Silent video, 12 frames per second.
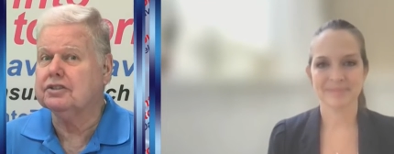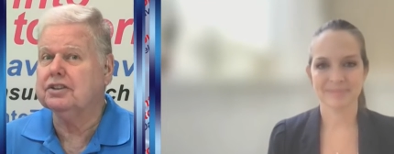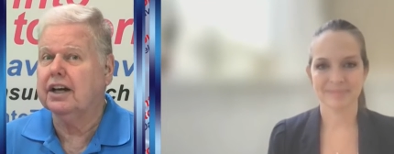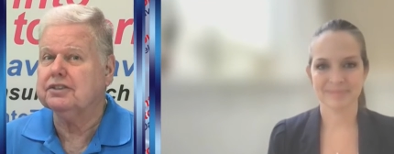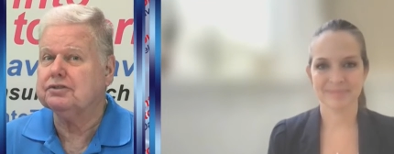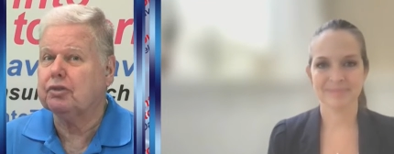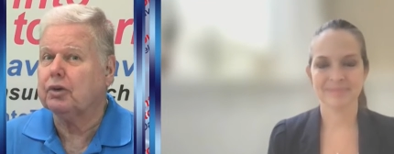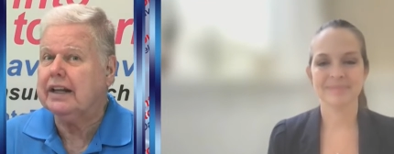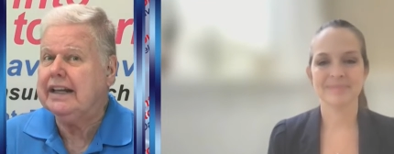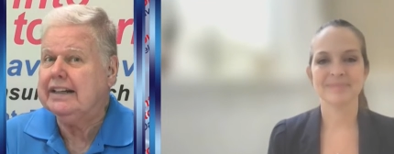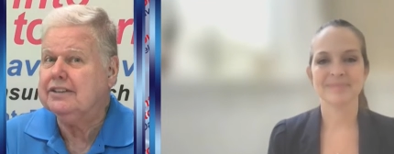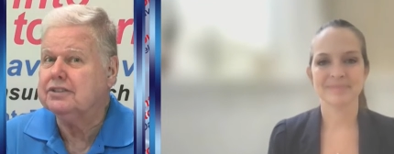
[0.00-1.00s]
Speaker 1: just for
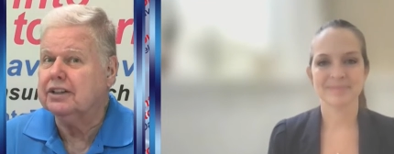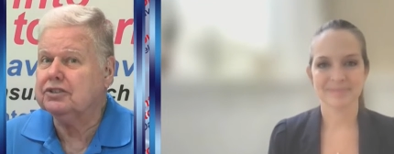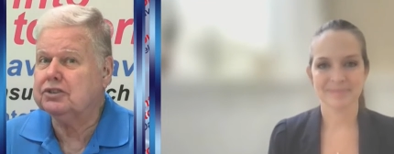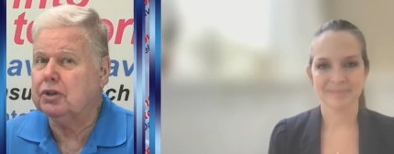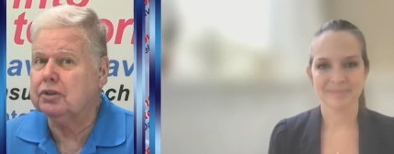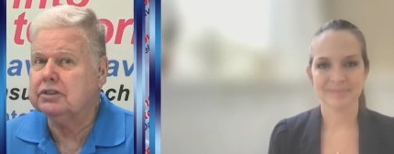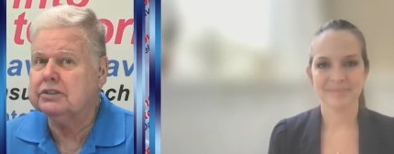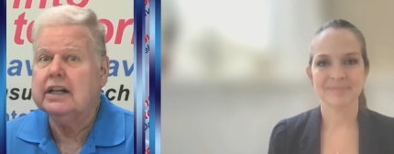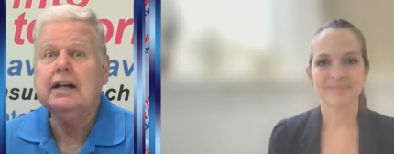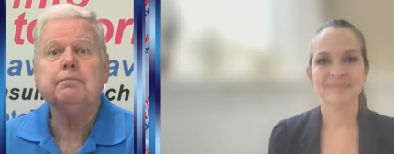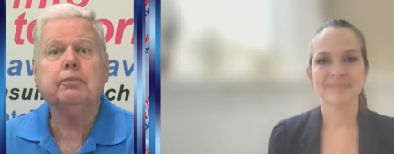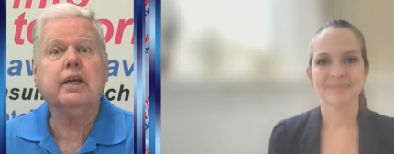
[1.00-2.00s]
kids and students,
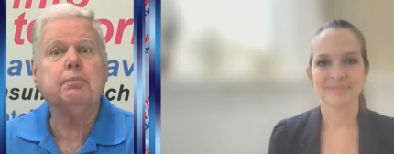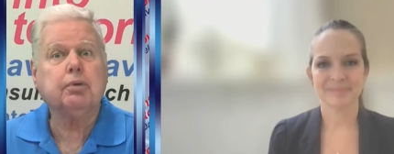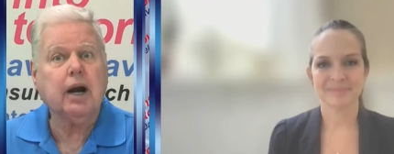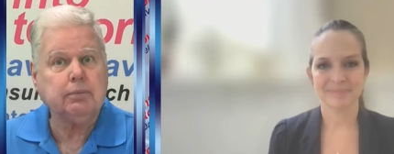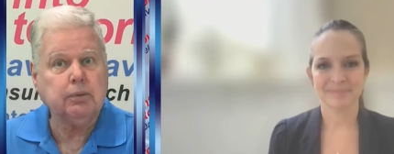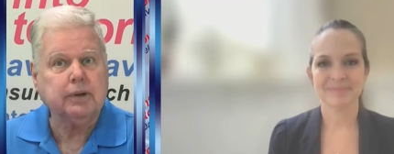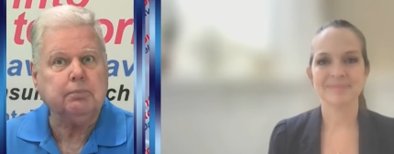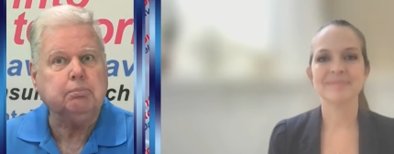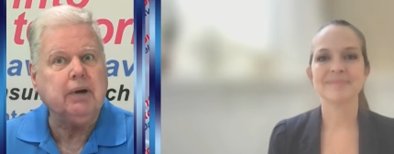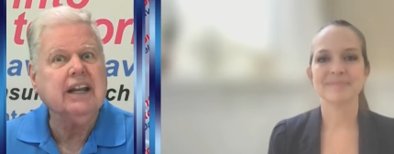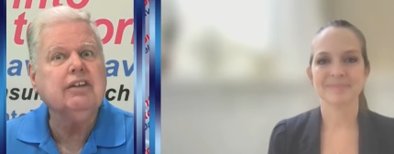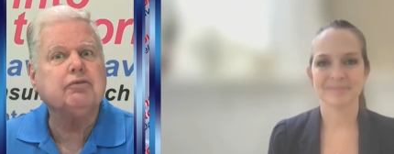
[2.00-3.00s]
they probably
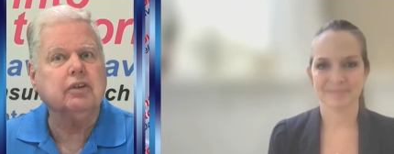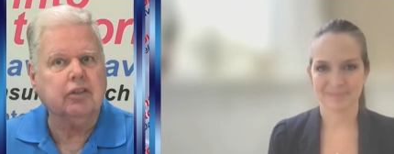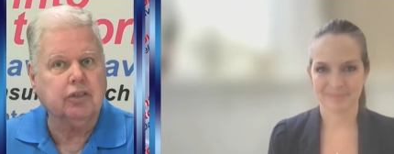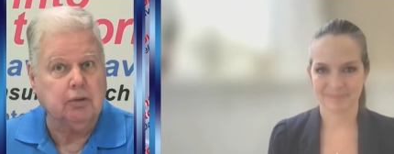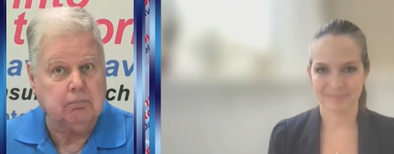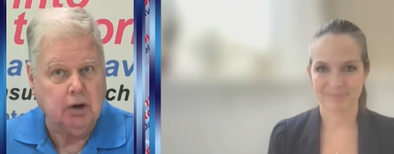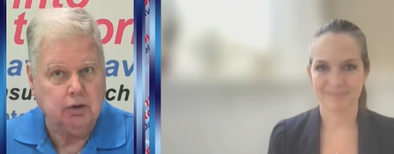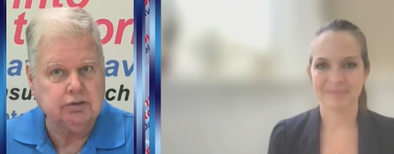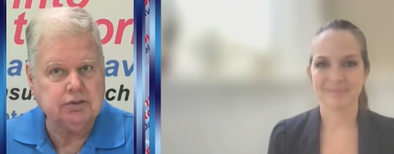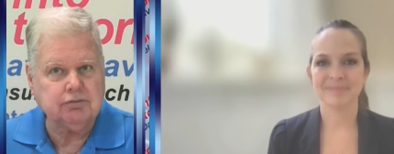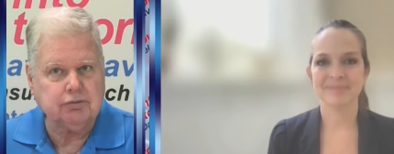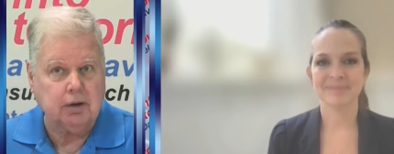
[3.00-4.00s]
benefit the
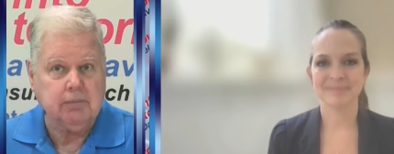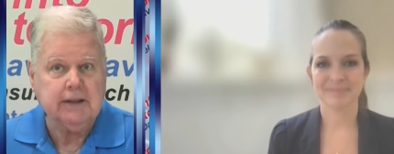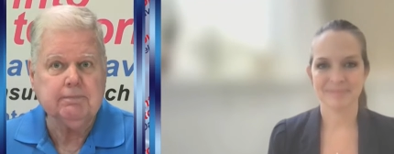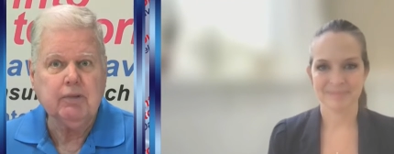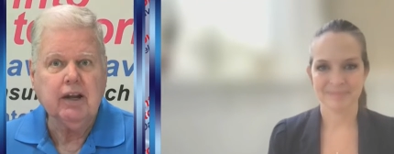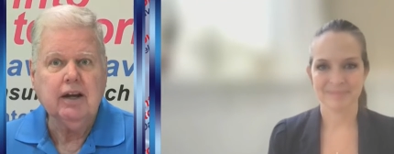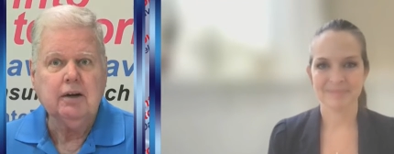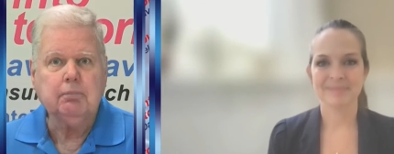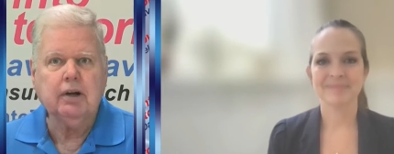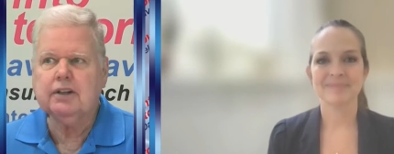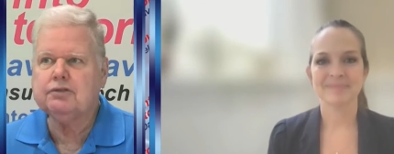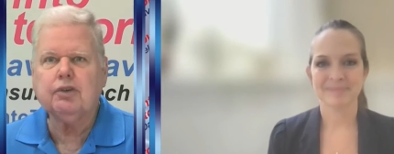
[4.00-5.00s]
most from it,
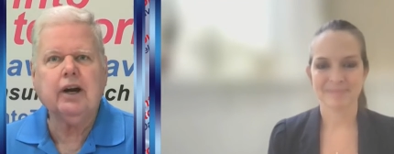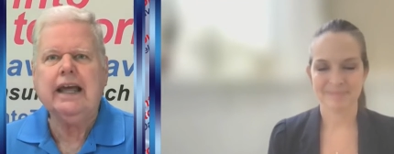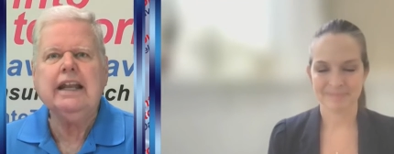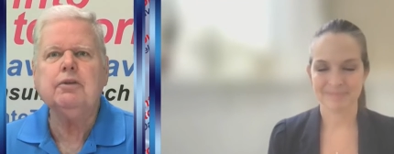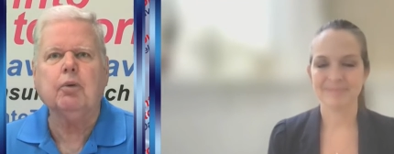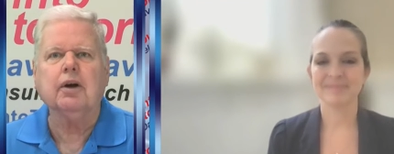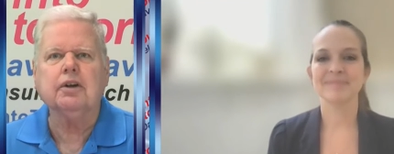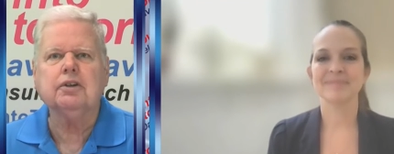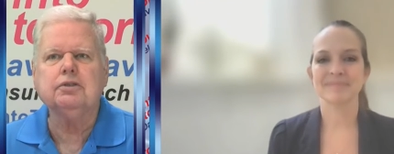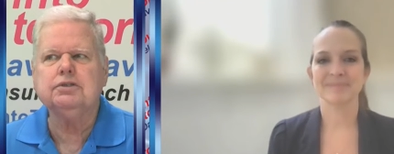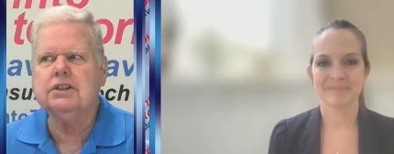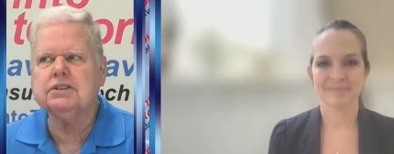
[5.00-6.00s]
but it's for anyone
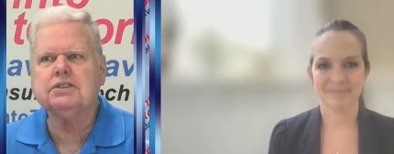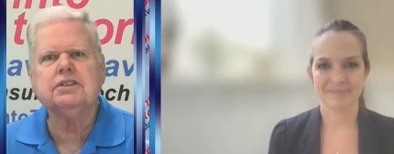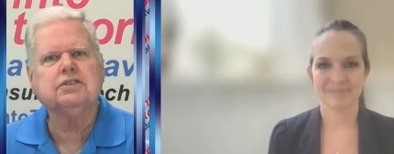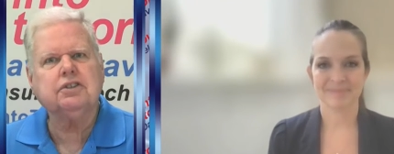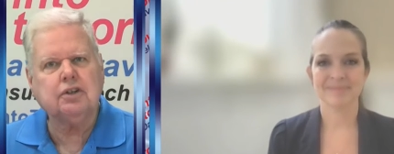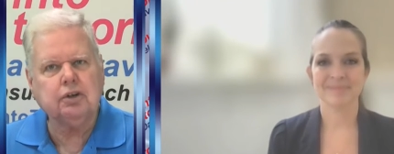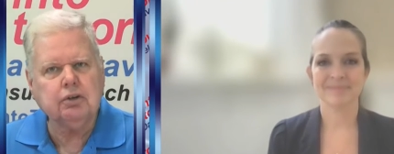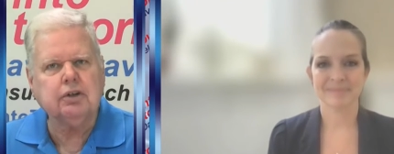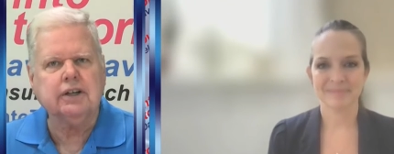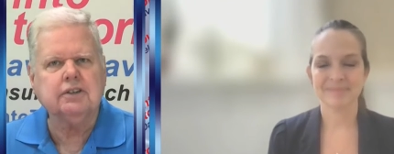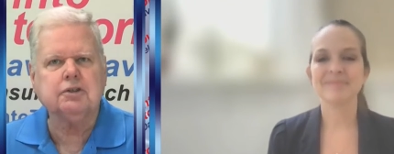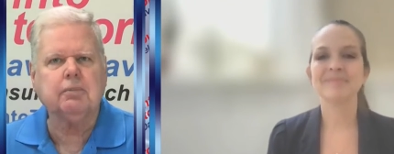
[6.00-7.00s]
who just is just
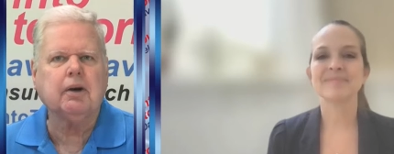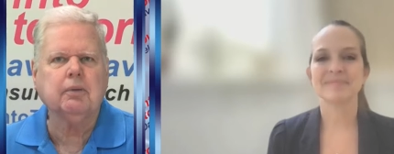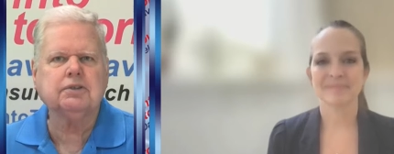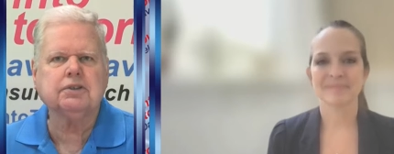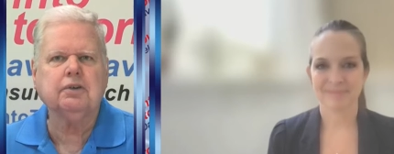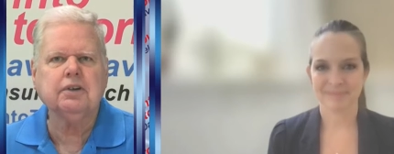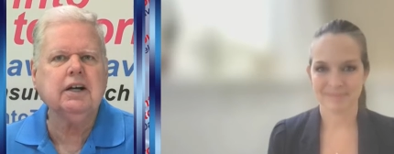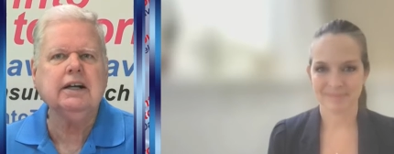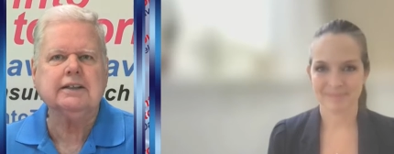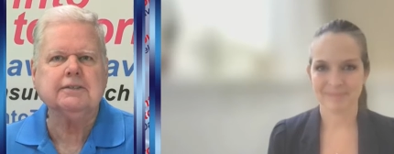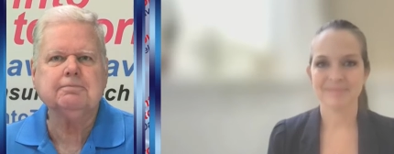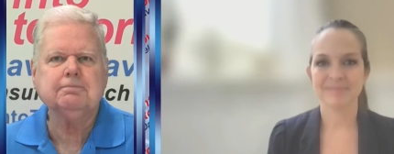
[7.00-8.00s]
curious about what's going
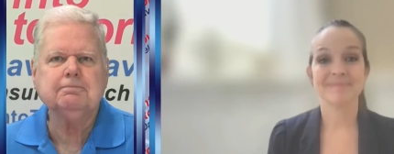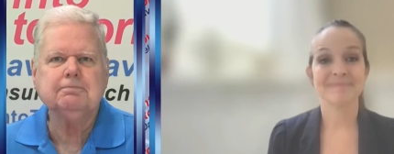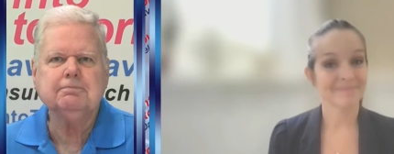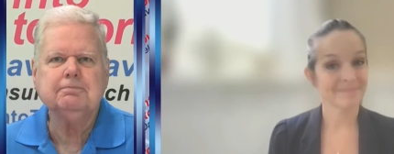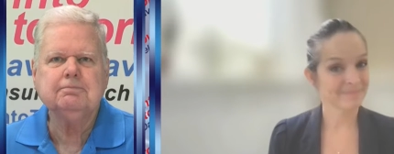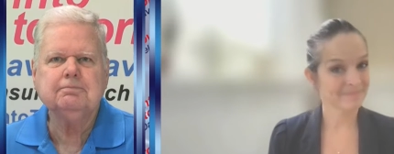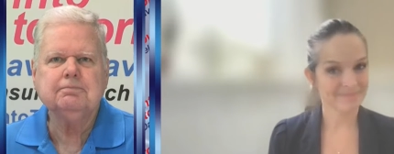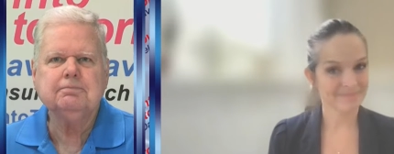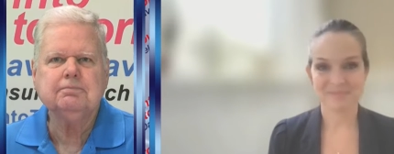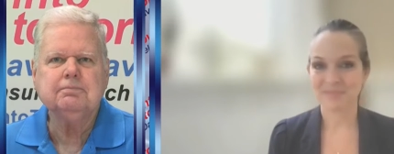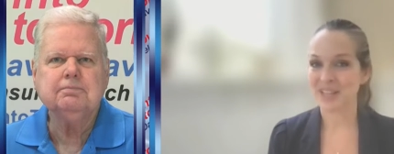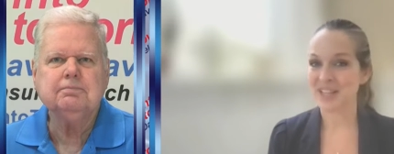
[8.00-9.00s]
on.
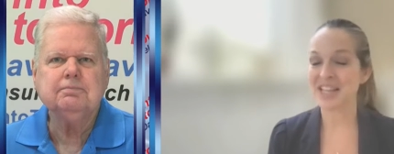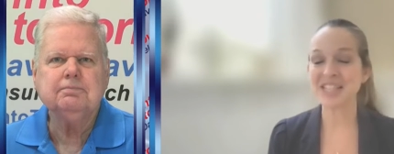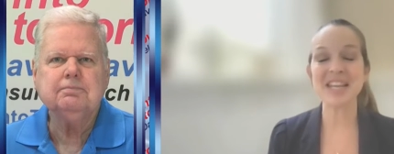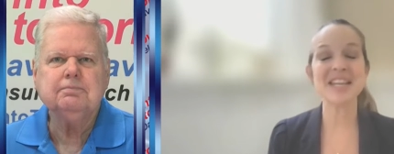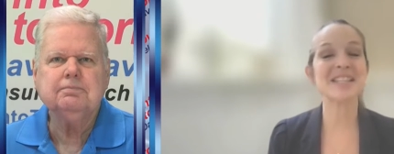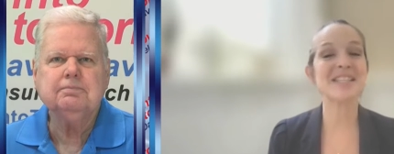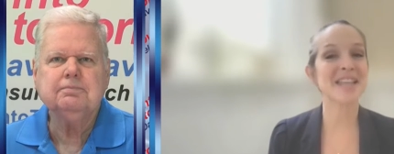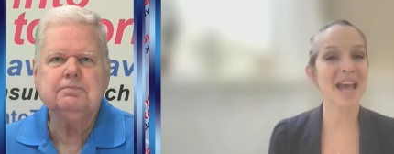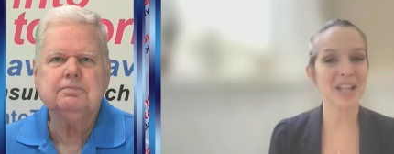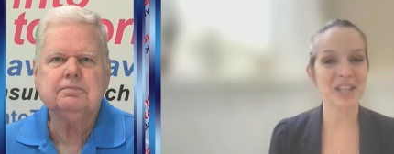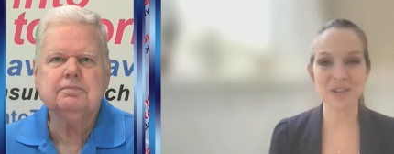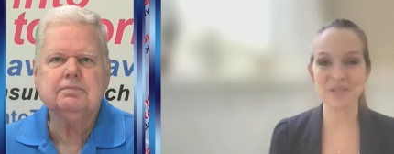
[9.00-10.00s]
Speaker 2: That's
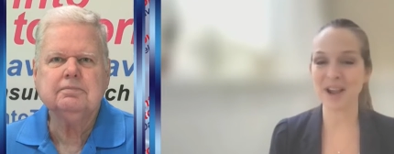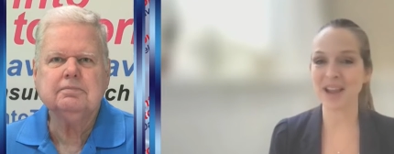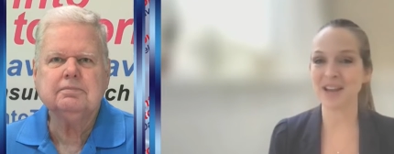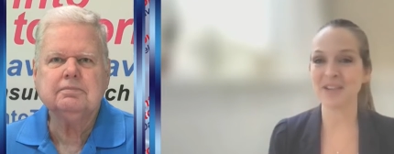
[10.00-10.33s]
exactly right.